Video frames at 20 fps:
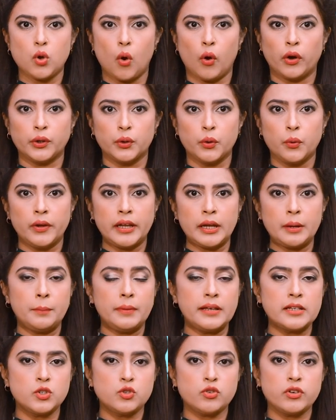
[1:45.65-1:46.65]
ongoing
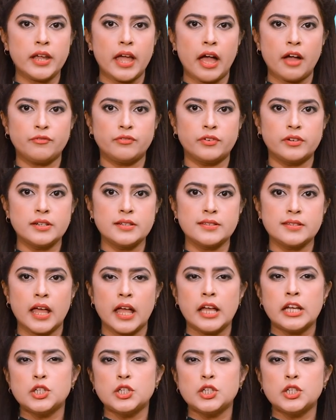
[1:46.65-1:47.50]
military efforts